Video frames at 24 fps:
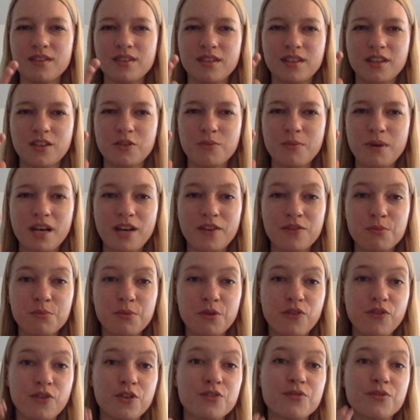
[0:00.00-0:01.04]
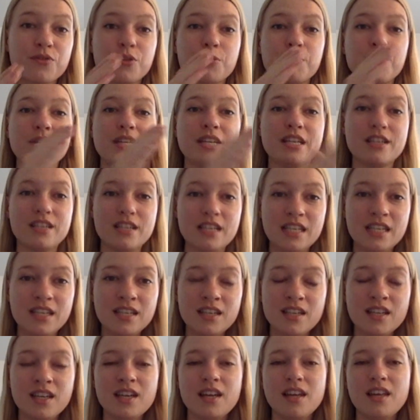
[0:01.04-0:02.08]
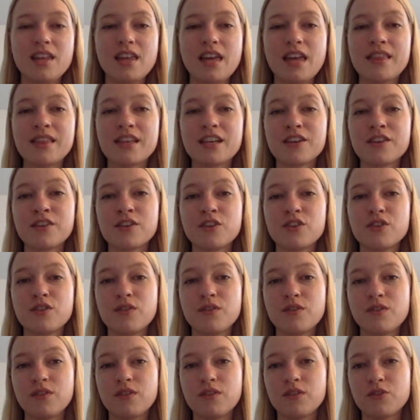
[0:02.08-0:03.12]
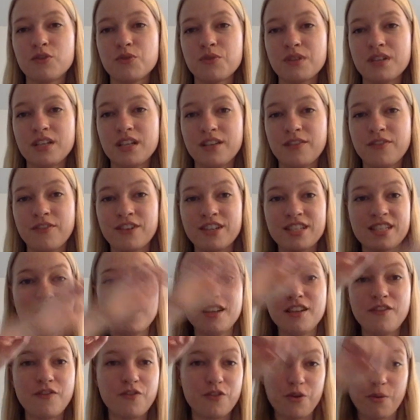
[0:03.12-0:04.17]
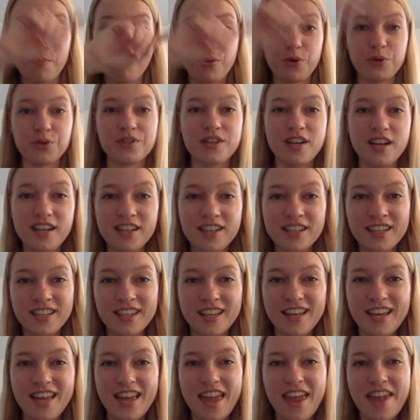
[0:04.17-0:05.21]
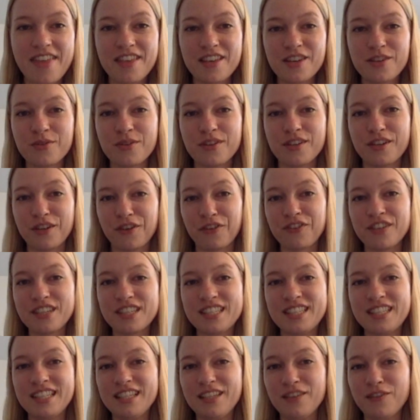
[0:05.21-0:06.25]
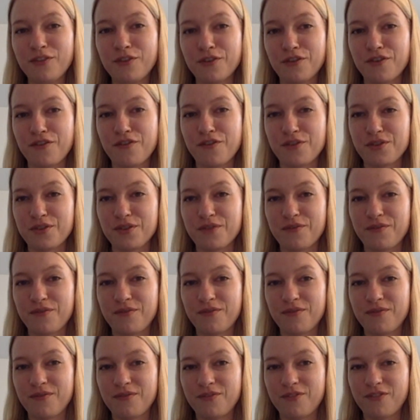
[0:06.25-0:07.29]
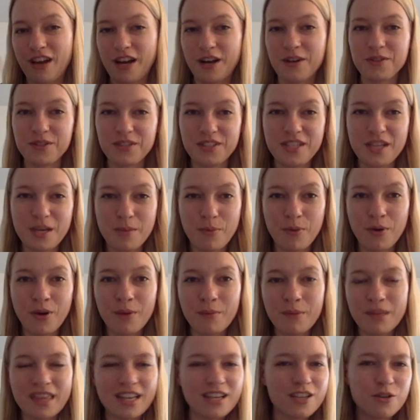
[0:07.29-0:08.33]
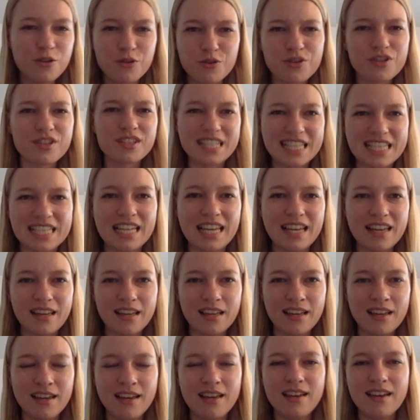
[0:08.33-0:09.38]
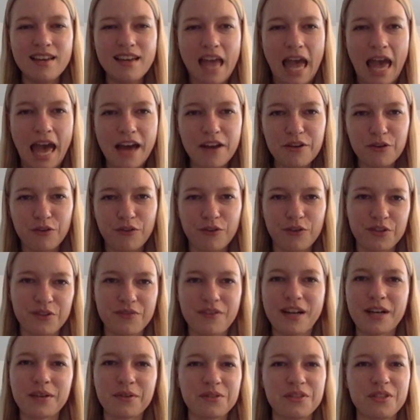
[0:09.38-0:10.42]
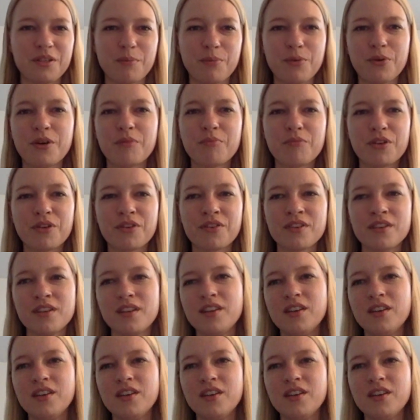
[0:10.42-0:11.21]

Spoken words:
like, you might have to move first for your PhD, and then to a different city for your postdoc, and then to a different city for your first faculty appointment. Then you usually stay at your first faculty appointment